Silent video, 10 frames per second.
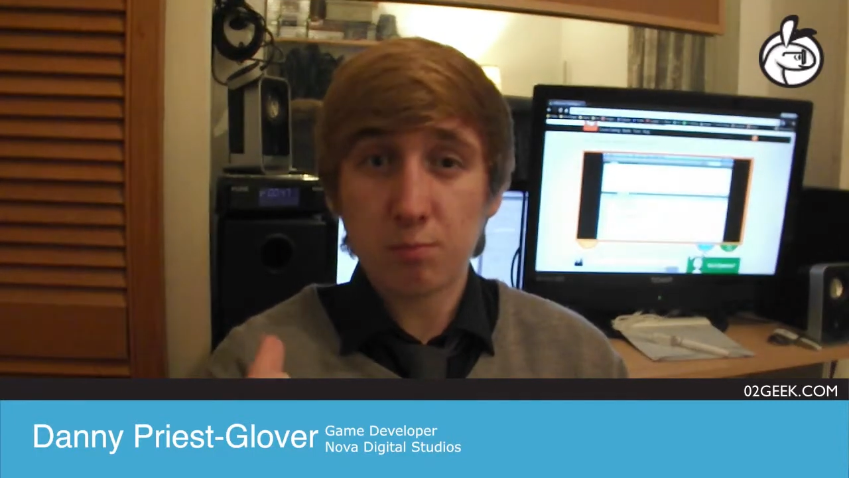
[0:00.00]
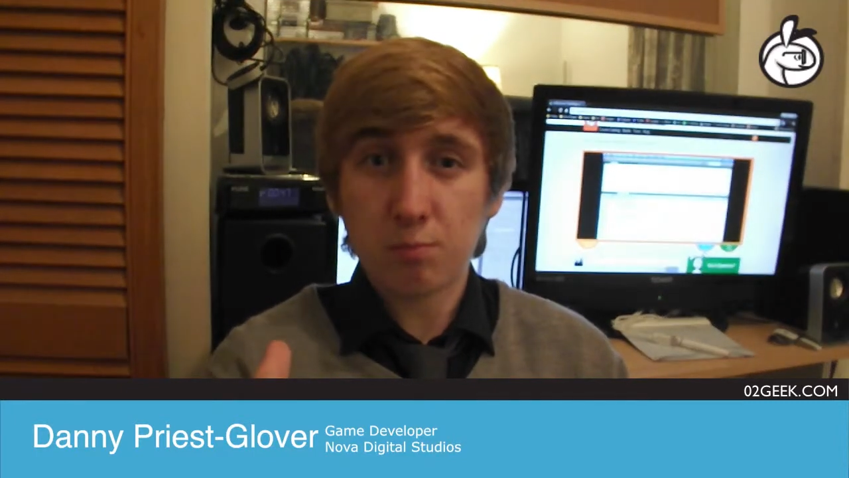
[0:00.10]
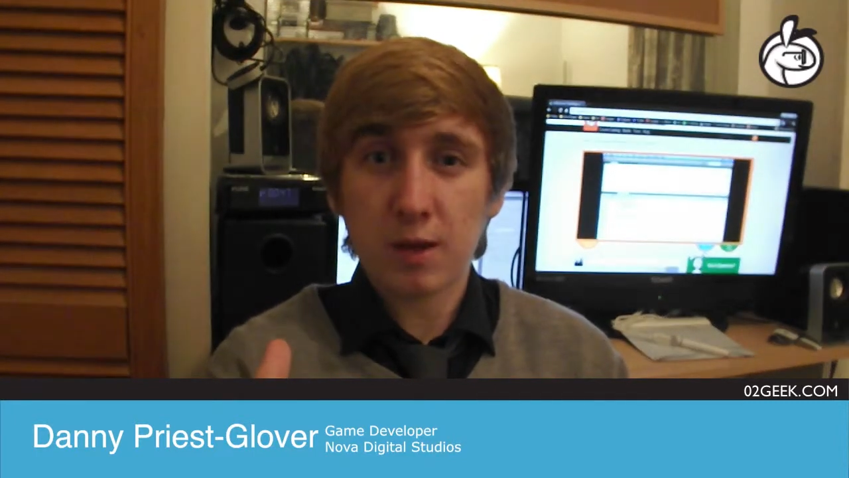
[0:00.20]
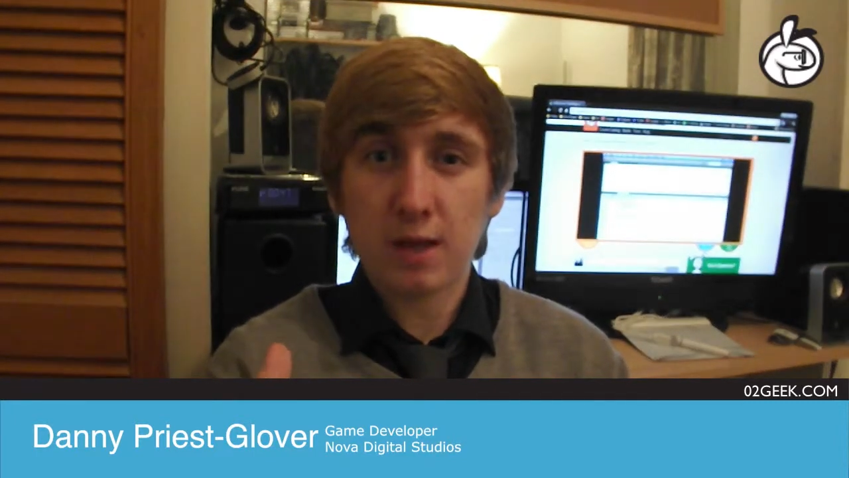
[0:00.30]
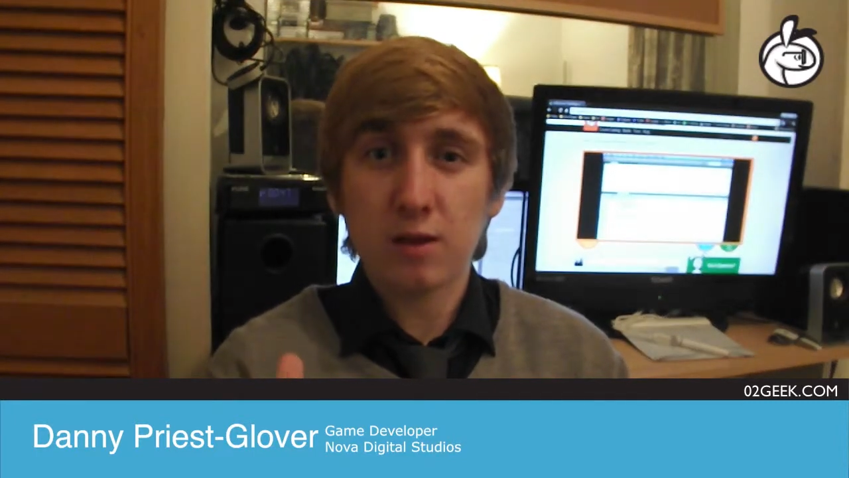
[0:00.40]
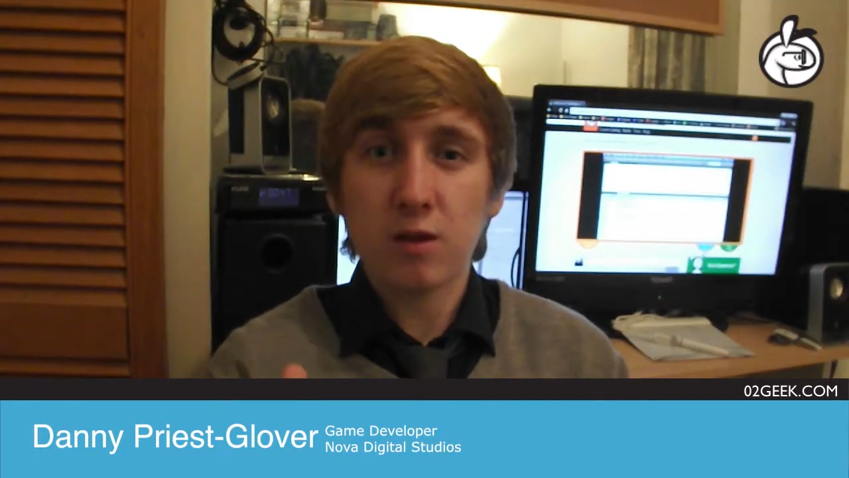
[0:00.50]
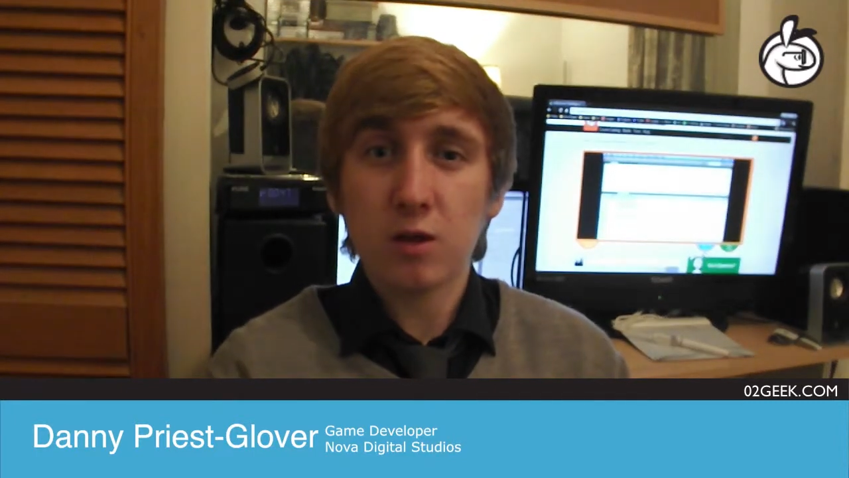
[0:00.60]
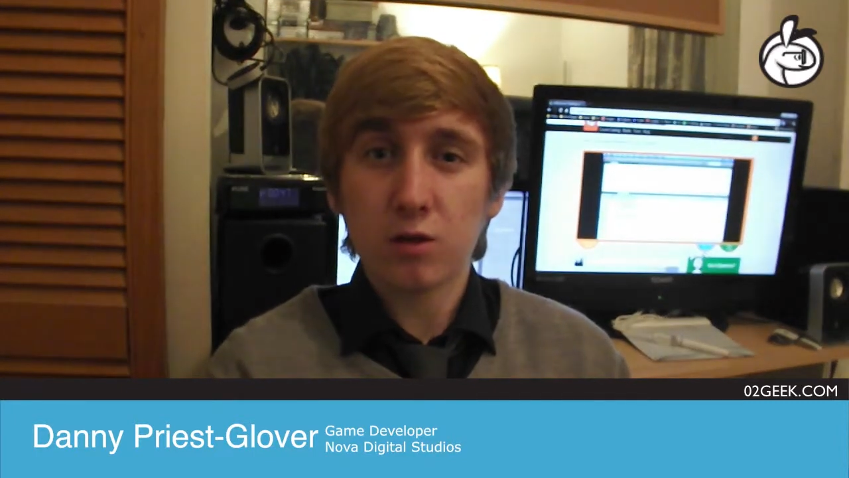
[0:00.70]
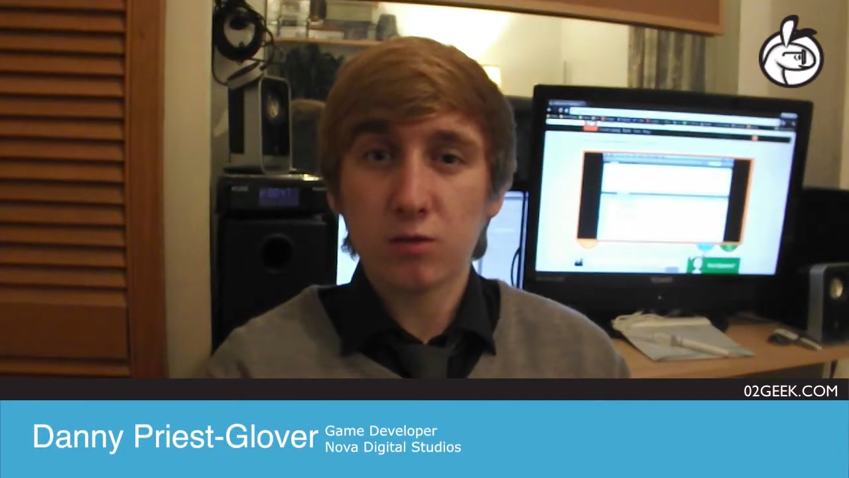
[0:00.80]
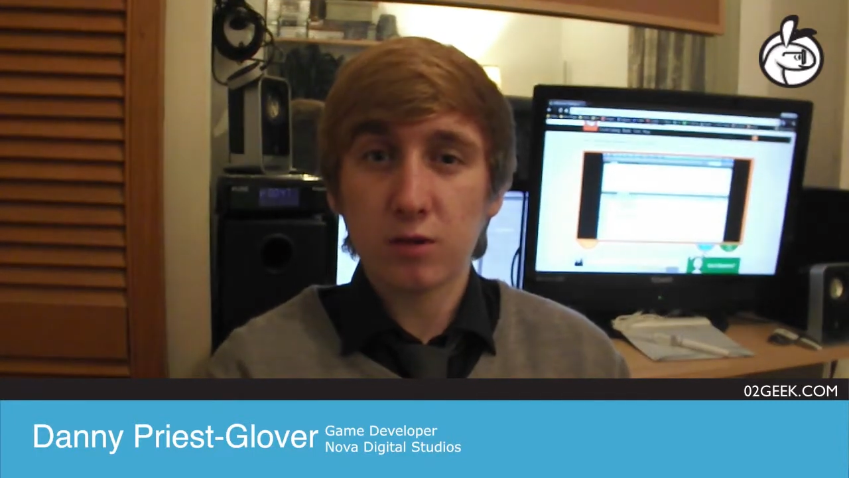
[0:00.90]
Ben,
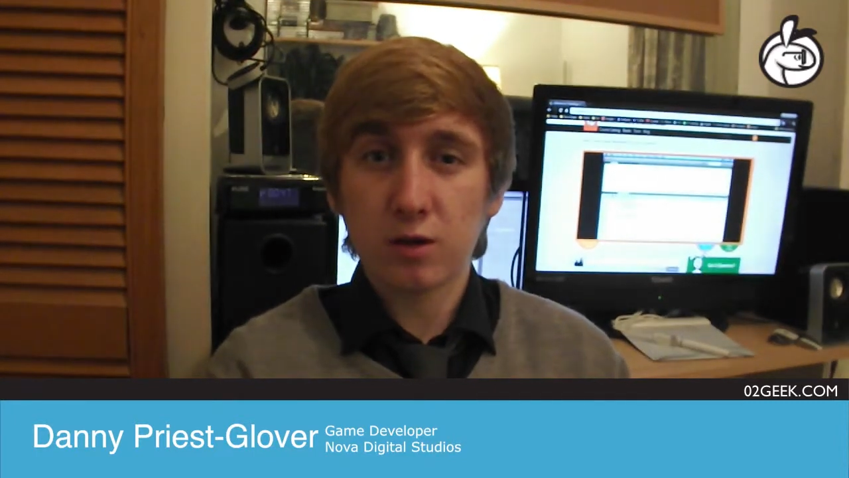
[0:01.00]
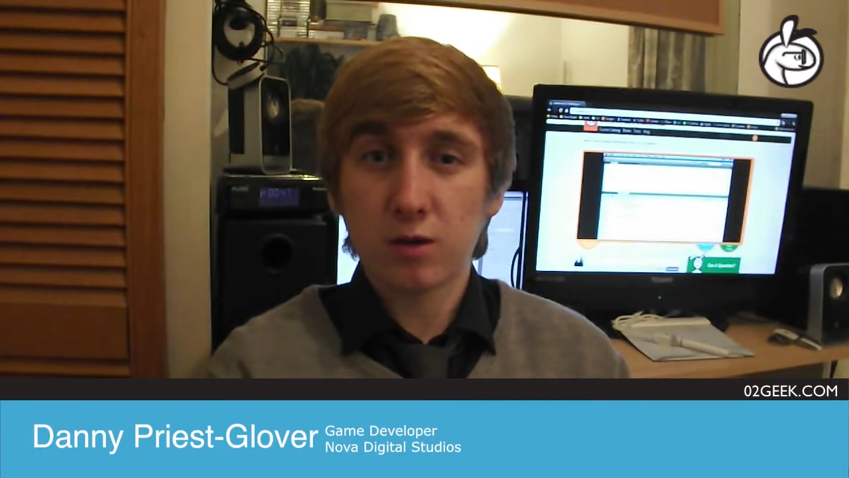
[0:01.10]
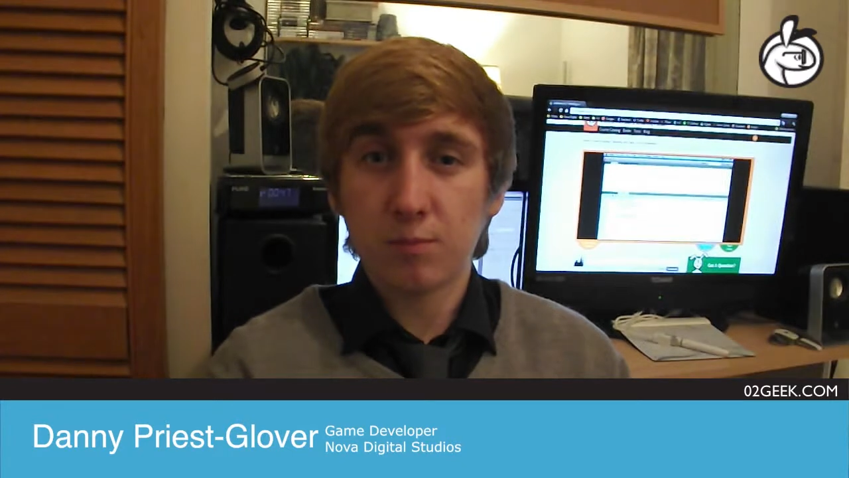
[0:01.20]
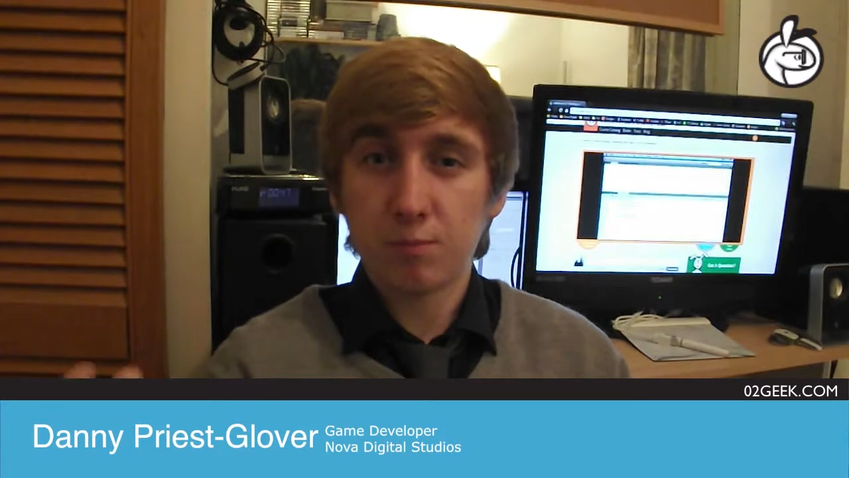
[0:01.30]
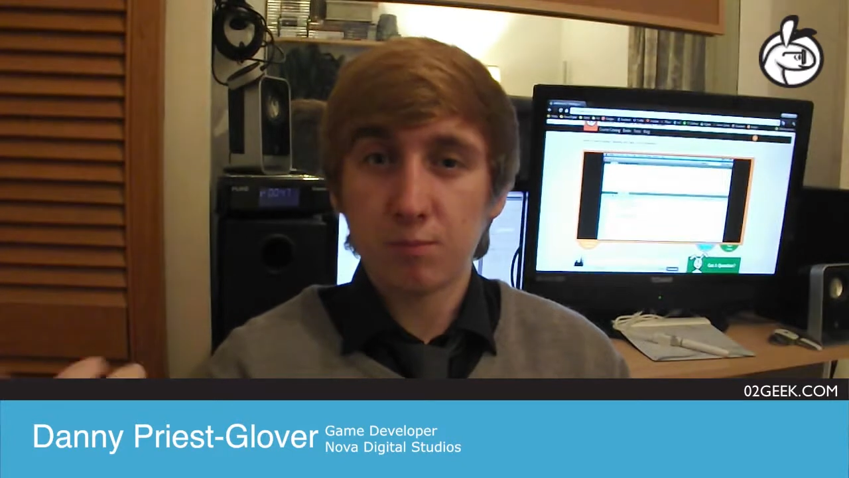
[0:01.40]
the